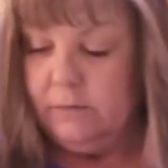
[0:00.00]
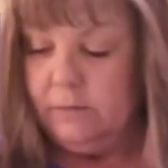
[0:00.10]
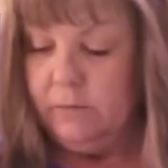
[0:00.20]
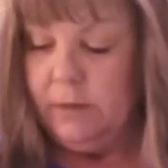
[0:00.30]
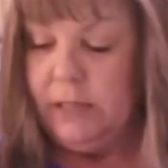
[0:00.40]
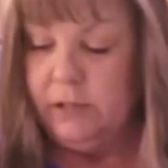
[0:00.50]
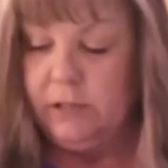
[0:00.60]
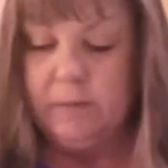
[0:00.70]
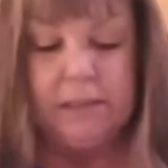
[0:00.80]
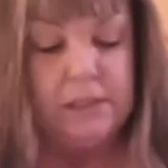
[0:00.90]
We
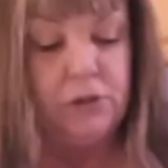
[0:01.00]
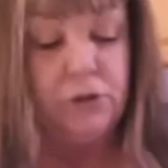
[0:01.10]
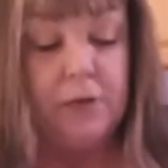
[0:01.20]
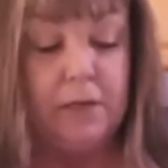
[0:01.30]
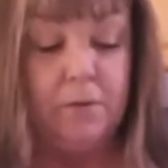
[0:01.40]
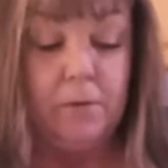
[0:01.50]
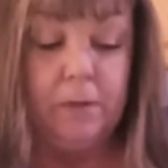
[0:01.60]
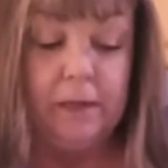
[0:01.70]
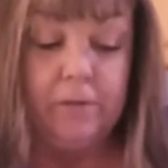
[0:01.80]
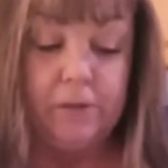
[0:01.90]
use them as a treat when
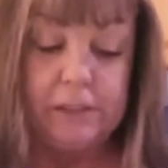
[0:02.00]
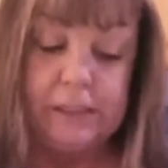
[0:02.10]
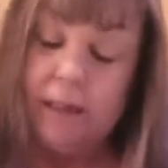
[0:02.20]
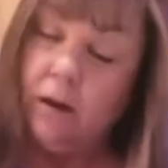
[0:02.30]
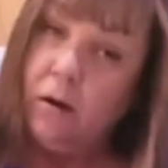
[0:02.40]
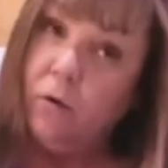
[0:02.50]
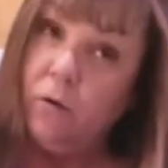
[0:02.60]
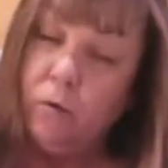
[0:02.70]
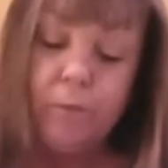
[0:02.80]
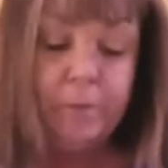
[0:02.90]
we first get
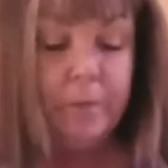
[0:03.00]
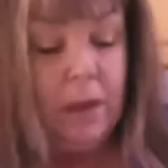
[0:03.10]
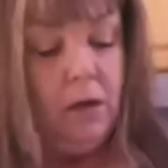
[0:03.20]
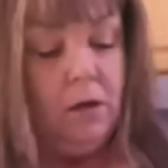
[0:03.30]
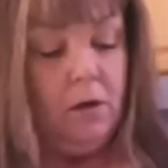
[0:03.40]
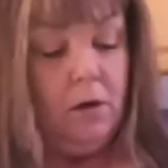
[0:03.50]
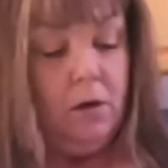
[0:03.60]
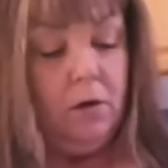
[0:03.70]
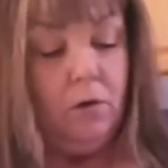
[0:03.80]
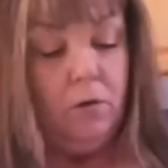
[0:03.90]
home,
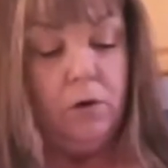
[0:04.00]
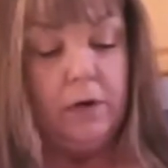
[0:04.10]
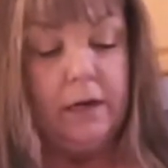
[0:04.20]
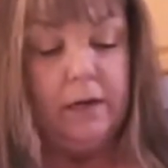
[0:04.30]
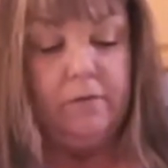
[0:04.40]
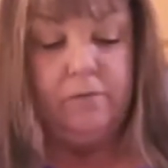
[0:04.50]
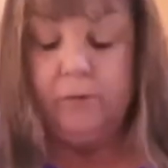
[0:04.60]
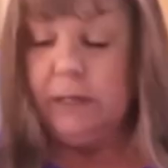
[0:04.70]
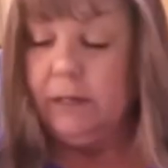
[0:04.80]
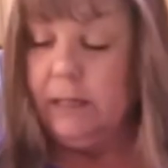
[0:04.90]
or if
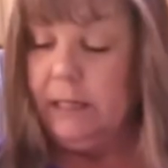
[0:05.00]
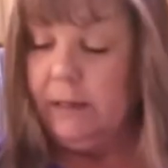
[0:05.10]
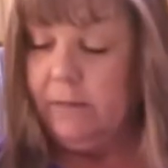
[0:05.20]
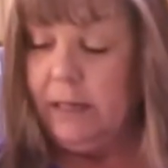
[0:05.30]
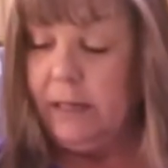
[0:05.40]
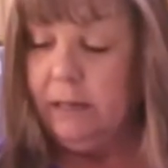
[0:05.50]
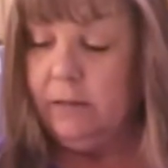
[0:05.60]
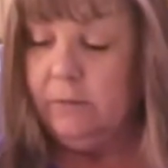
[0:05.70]
we're leaving.